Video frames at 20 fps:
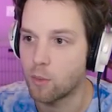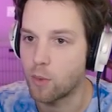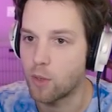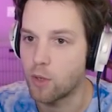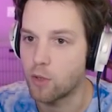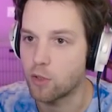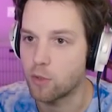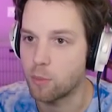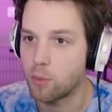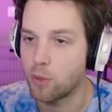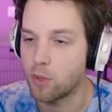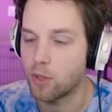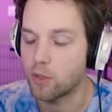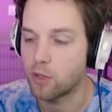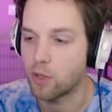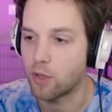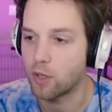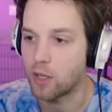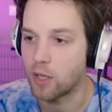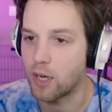Reusable
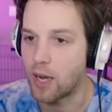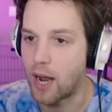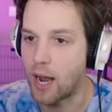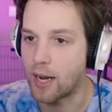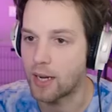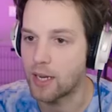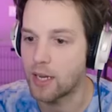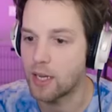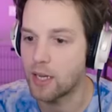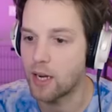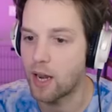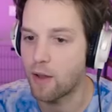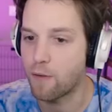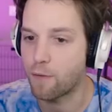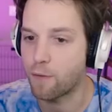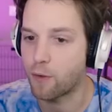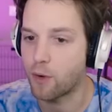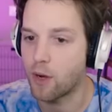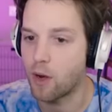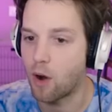eternity. I can get a
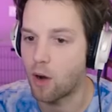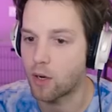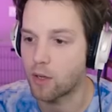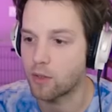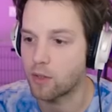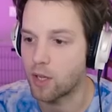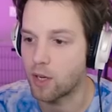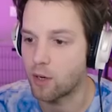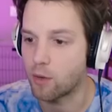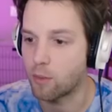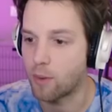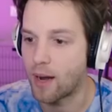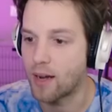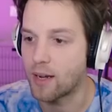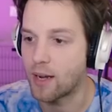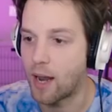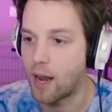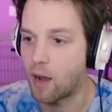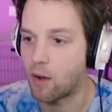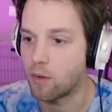free heart container
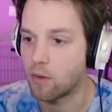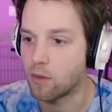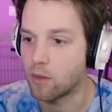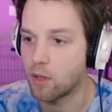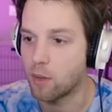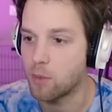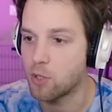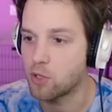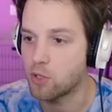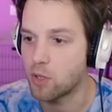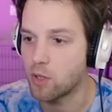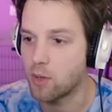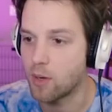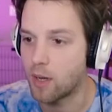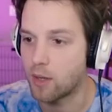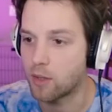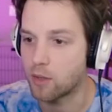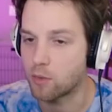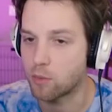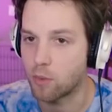right now. Let me show you
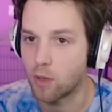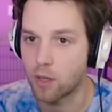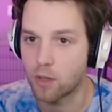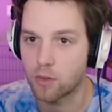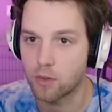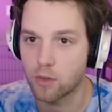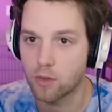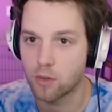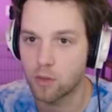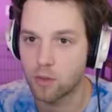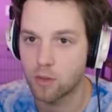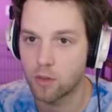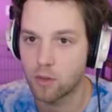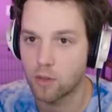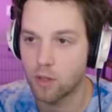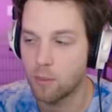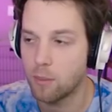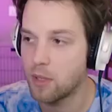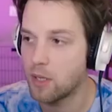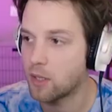how this works.
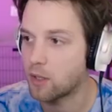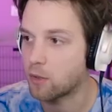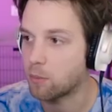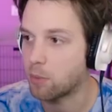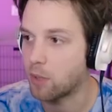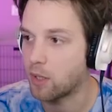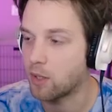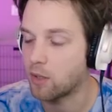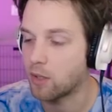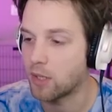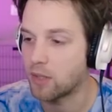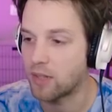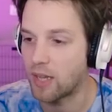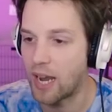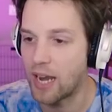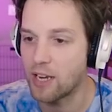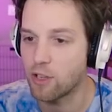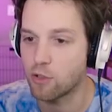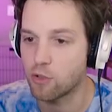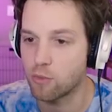Let me explain to you. It's
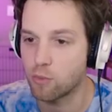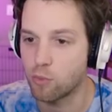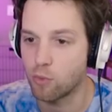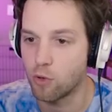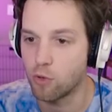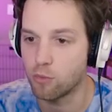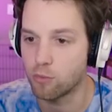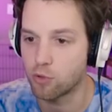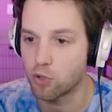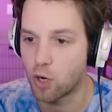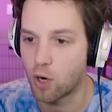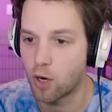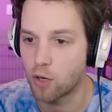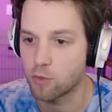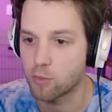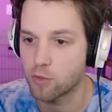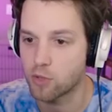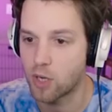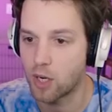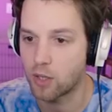eight room
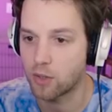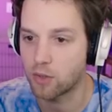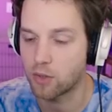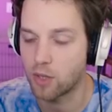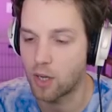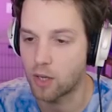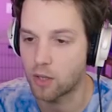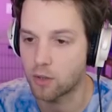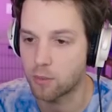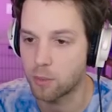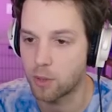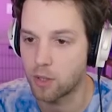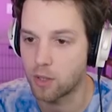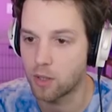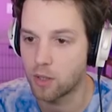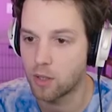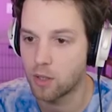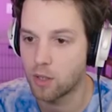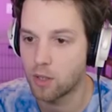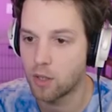charge, which kind of sucks,
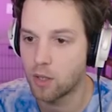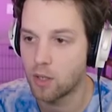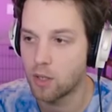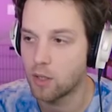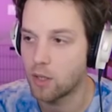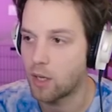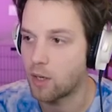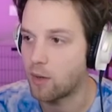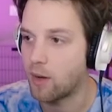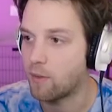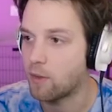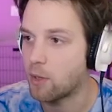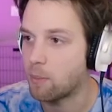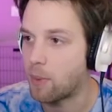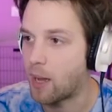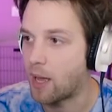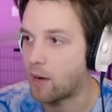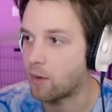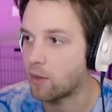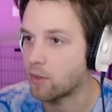but I don't have any
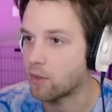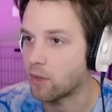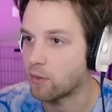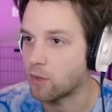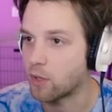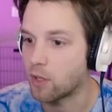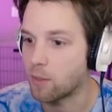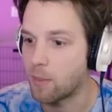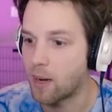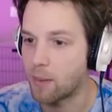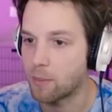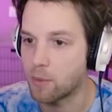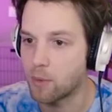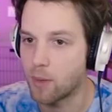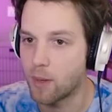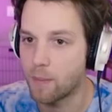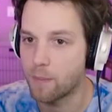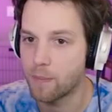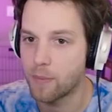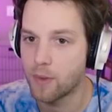batteries left on the map,
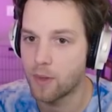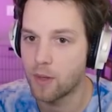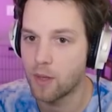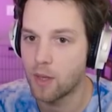do I?